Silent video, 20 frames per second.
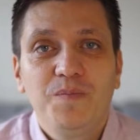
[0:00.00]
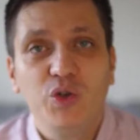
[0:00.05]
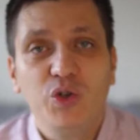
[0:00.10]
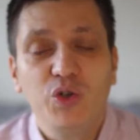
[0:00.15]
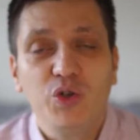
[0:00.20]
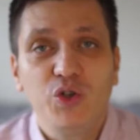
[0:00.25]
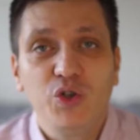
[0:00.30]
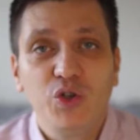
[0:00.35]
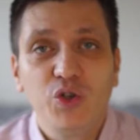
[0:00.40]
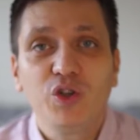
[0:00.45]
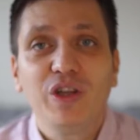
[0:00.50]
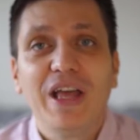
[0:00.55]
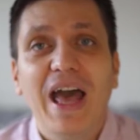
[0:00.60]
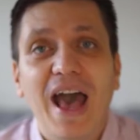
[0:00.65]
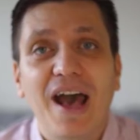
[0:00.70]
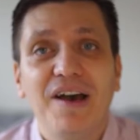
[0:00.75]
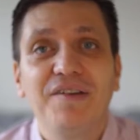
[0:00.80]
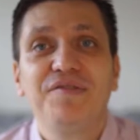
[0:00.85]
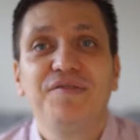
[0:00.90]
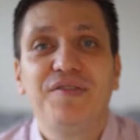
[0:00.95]
you should
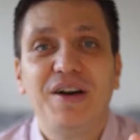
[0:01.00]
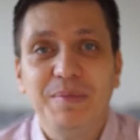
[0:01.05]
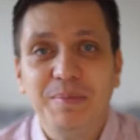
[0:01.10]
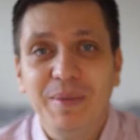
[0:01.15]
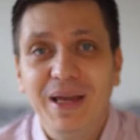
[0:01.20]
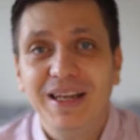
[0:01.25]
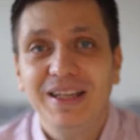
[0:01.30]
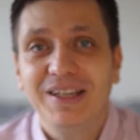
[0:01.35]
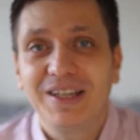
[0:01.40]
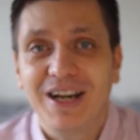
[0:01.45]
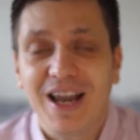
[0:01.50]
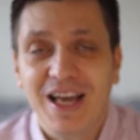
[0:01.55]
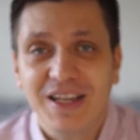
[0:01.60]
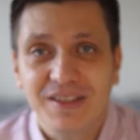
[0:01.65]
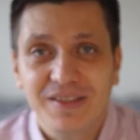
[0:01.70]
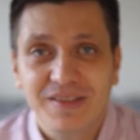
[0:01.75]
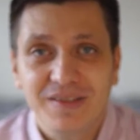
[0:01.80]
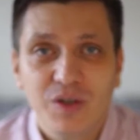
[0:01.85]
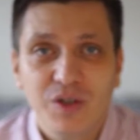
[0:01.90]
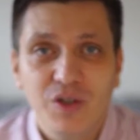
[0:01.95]
have
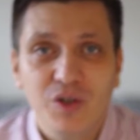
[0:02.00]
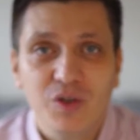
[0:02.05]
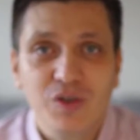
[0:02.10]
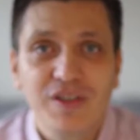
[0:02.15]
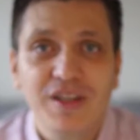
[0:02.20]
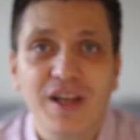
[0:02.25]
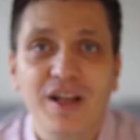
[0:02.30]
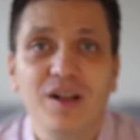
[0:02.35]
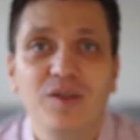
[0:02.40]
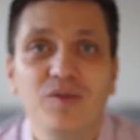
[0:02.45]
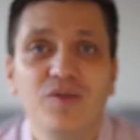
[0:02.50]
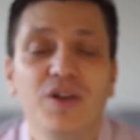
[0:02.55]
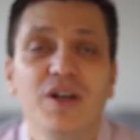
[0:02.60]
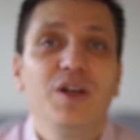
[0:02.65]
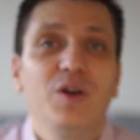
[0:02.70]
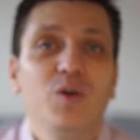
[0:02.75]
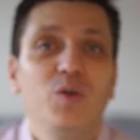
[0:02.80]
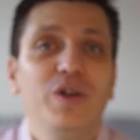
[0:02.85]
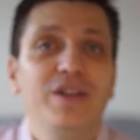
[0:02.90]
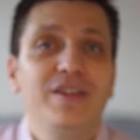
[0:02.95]
familiarized yourself
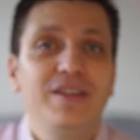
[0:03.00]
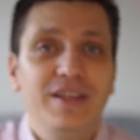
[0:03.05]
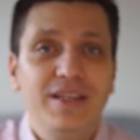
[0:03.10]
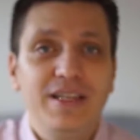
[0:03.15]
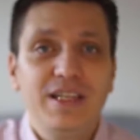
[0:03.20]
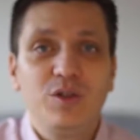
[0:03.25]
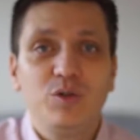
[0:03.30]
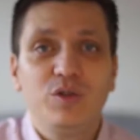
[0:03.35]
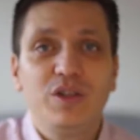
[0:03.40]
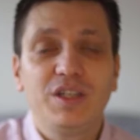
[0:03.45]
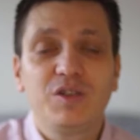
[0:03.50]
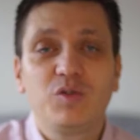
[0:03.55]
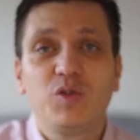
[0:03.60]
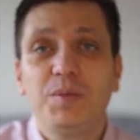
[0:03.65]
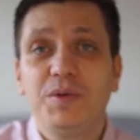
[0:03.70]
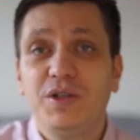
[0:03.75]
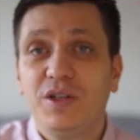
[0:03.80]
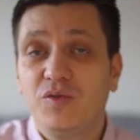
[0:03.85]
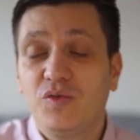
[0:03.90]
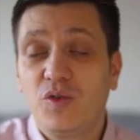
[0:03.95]
with the issue
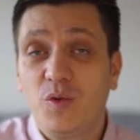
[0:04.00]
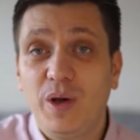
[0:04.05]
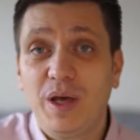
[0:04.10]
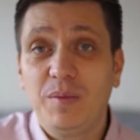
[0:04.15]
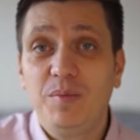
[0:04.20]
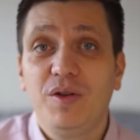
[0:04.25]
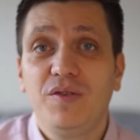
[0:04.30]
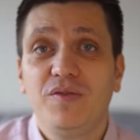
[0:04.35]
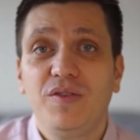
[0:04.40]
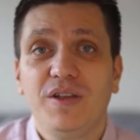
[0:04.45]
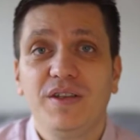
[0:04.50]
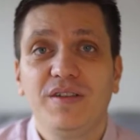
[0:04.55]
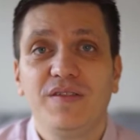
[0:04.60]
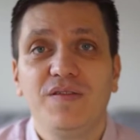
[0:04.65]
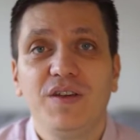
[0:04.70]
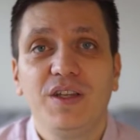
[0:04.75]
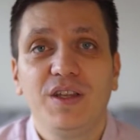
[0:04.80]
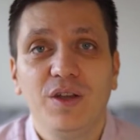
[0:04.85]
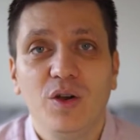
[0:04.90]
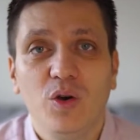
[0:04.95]
description from my previous
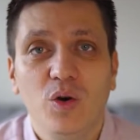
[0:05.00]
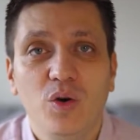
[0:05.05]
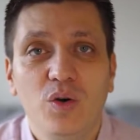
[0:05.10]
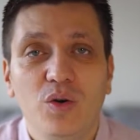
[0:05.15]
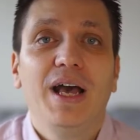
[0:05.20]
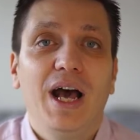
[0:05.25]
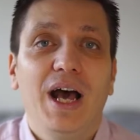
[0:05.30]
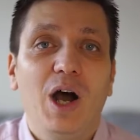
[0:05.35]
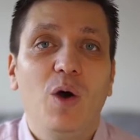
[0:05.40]
video.